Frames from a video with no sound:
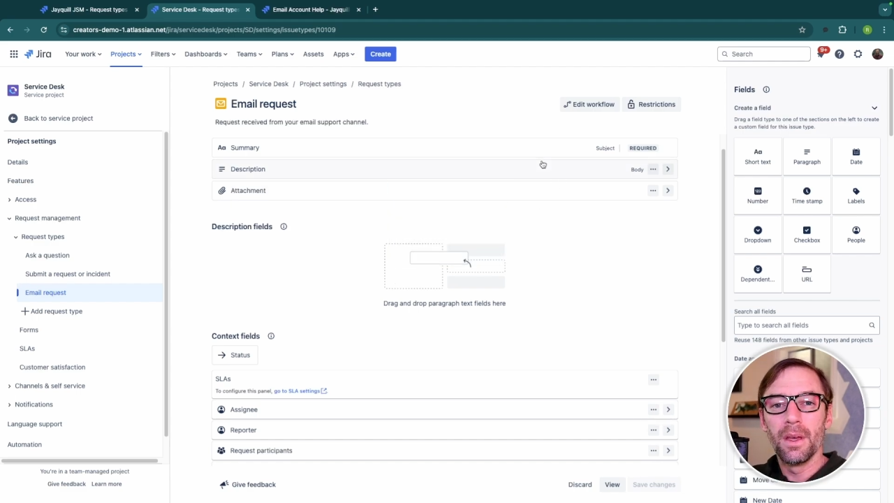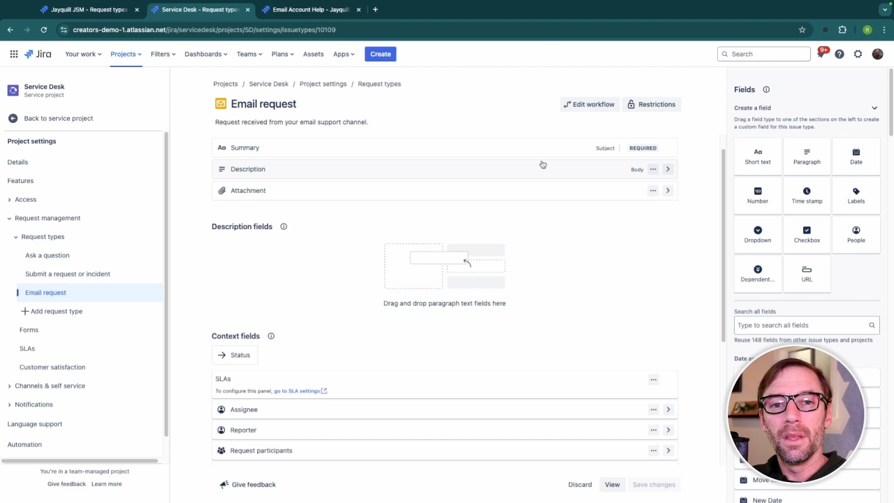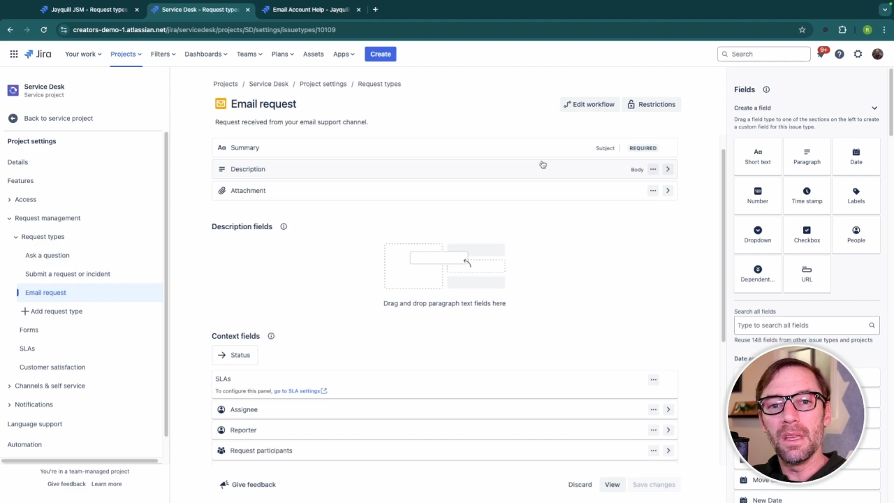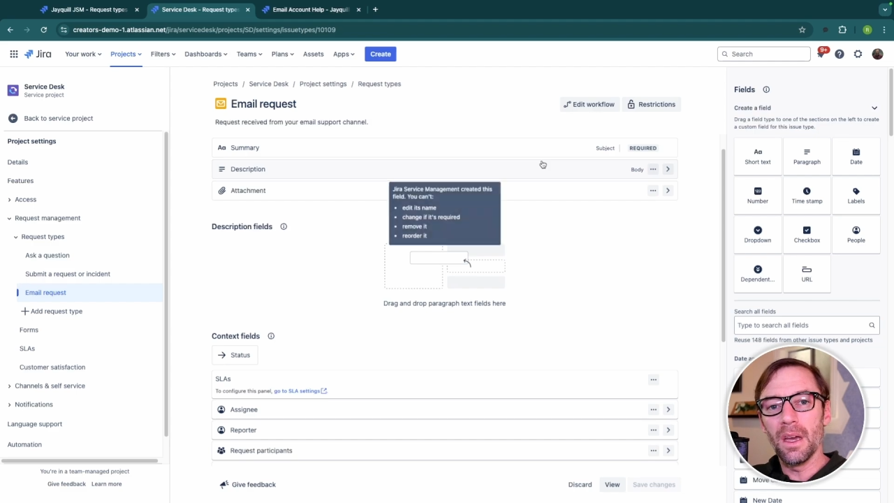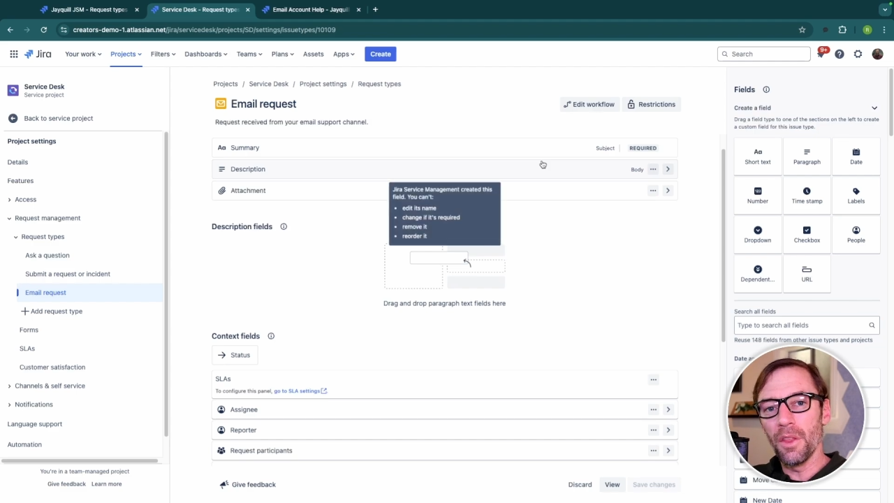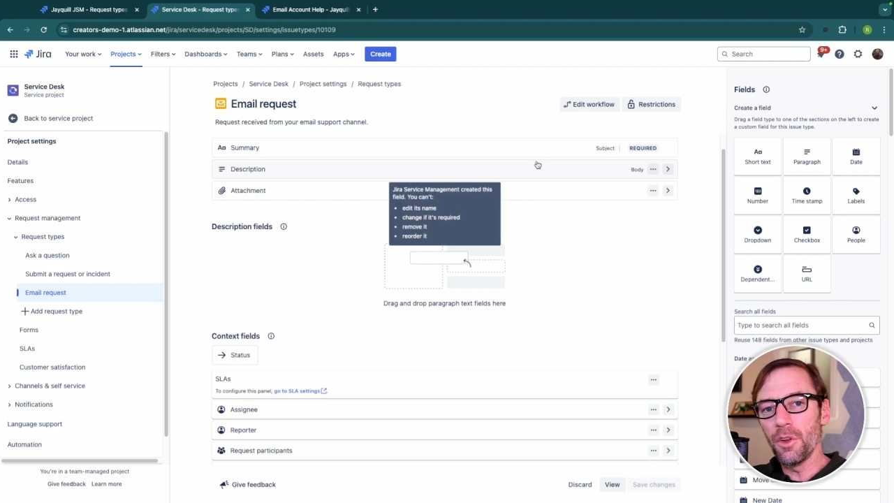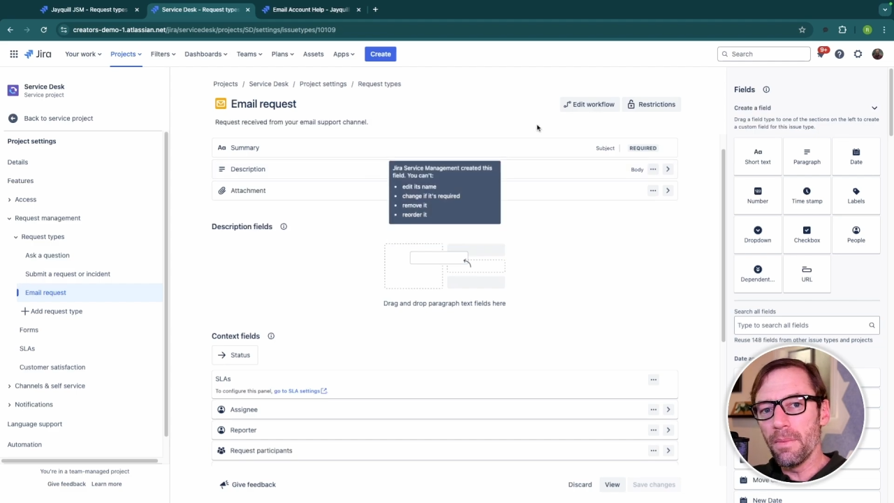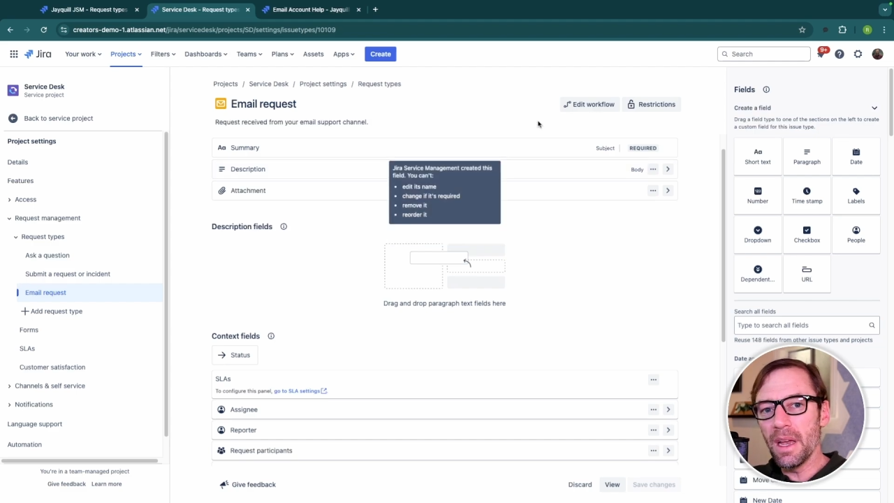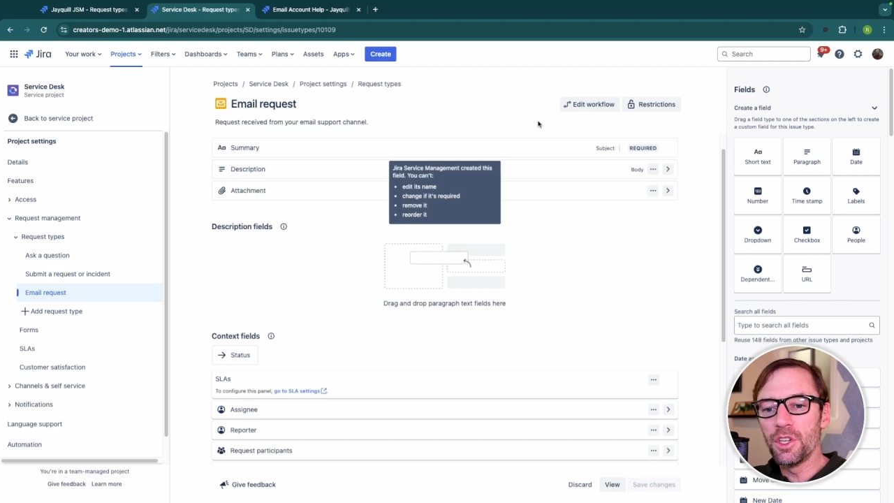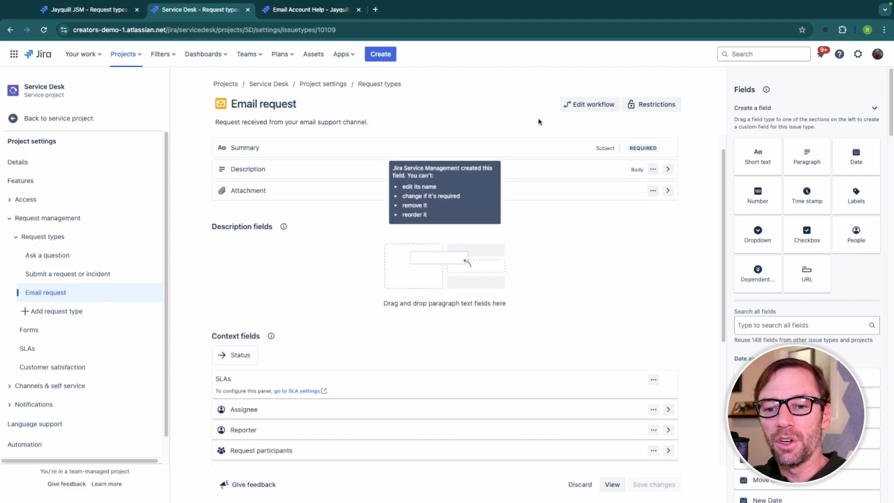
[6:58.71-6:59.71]
The other
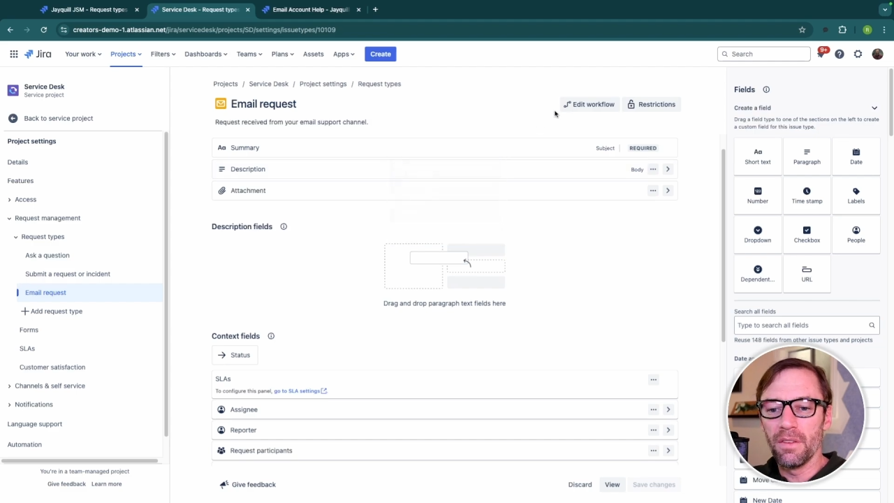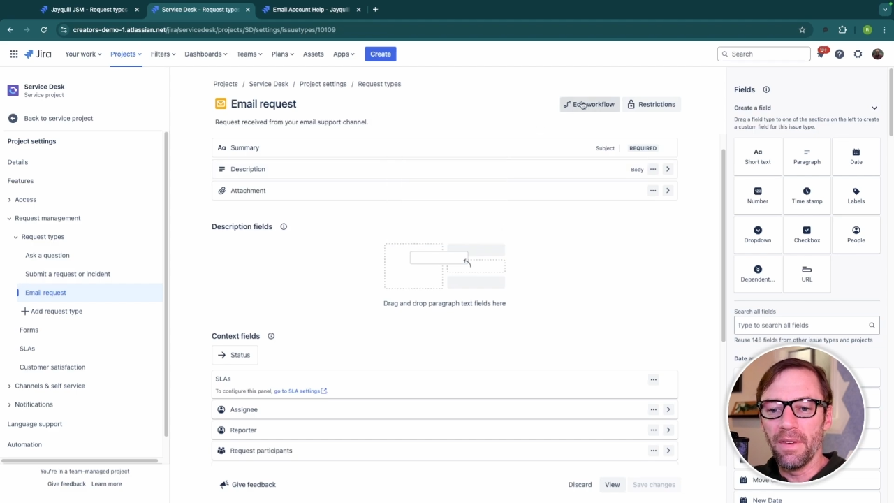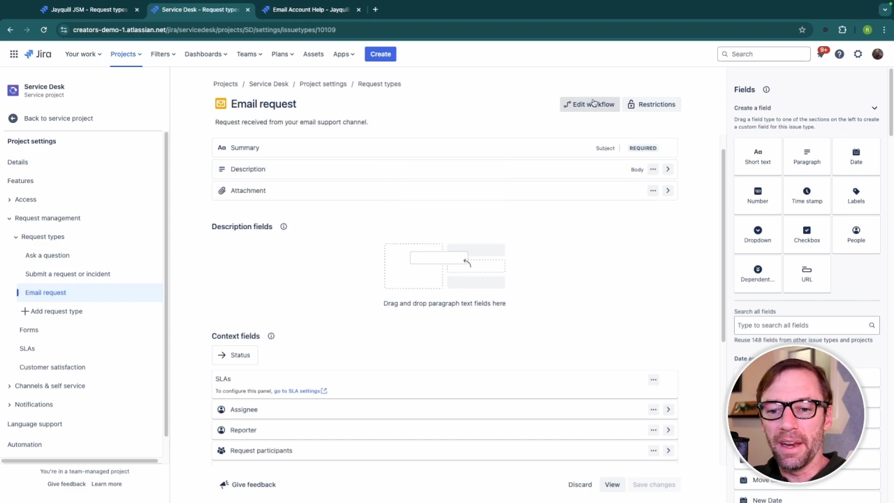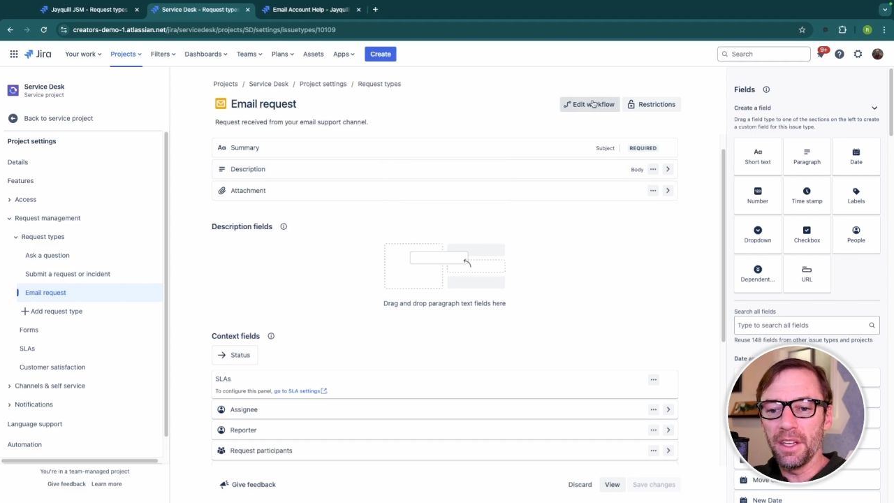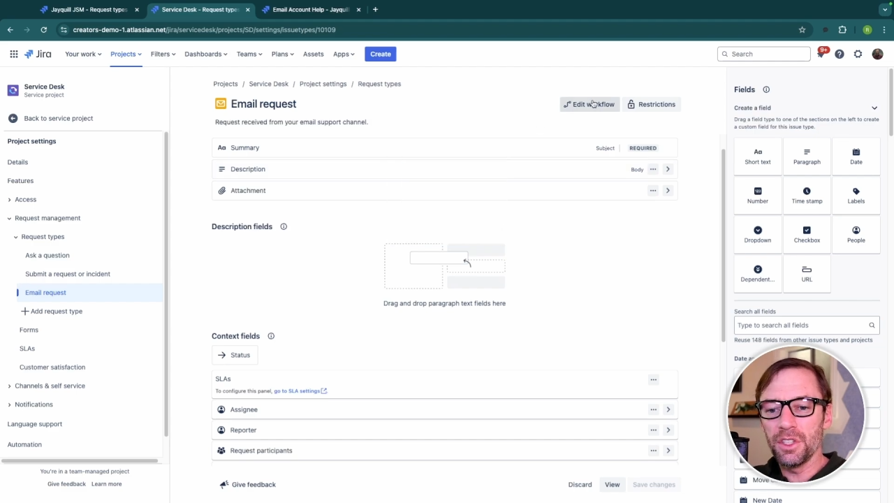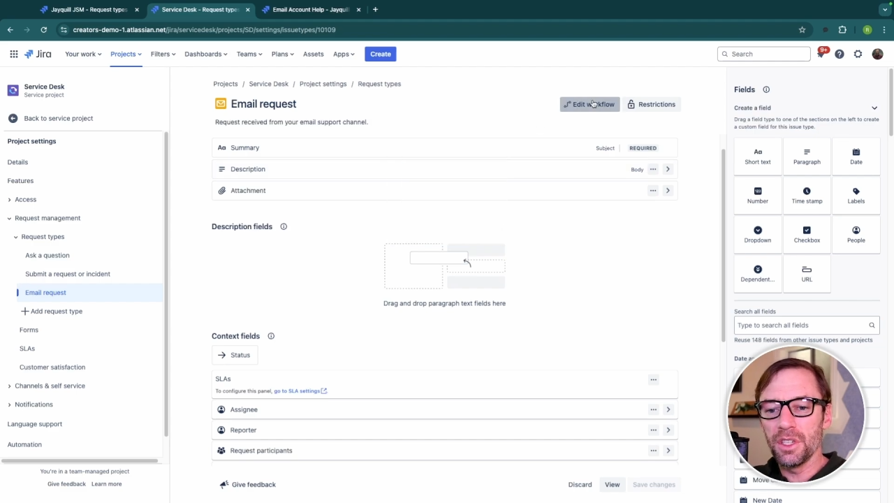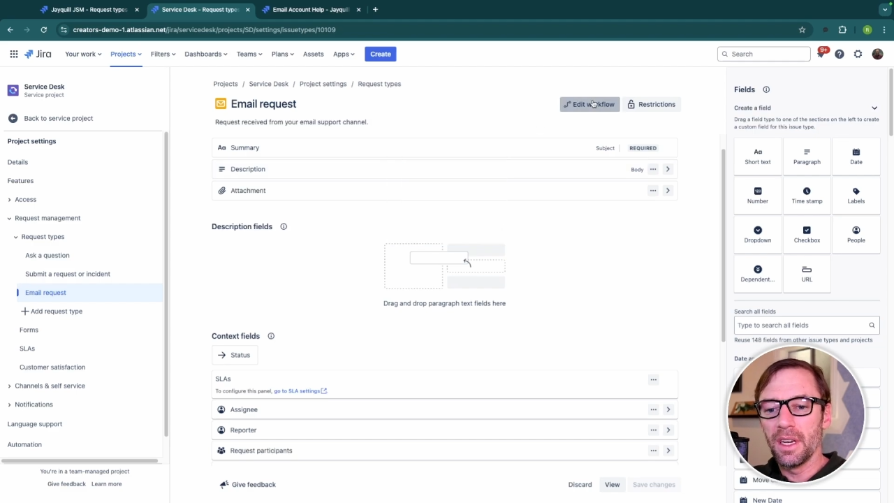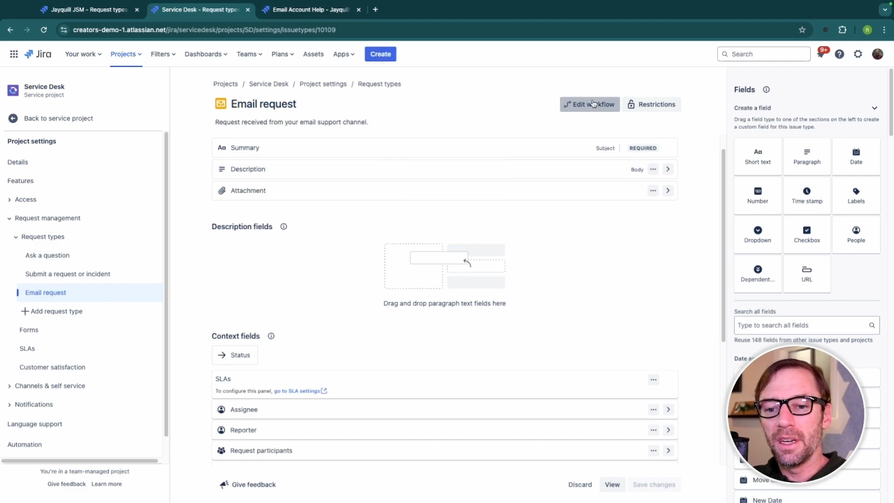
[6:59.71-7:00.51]
major advantage